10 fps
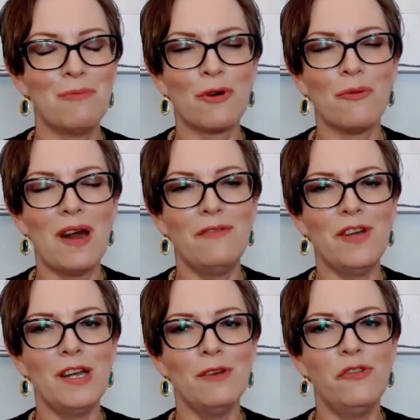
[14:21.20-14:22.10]

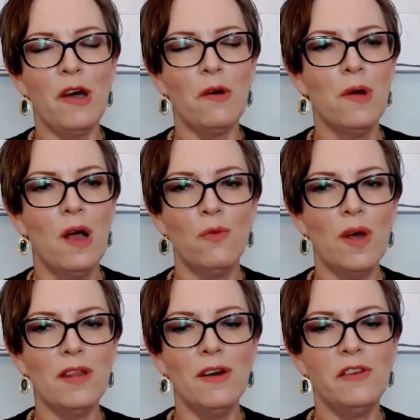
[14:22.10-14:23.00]
revenue. So
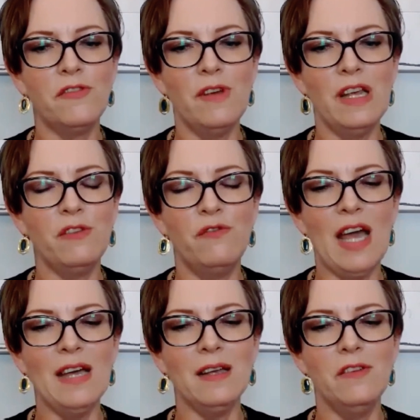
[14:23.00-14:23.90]
whether it's
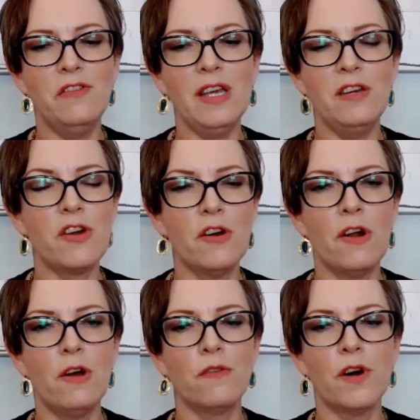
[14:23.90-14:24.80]
vacancy,
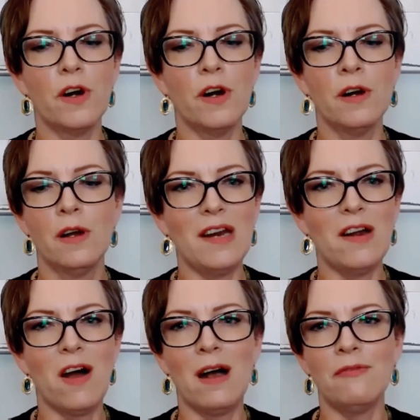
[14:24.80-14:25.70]
turnover,
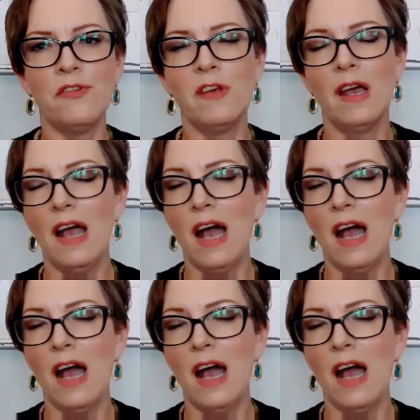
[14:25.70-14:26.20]
write-offs,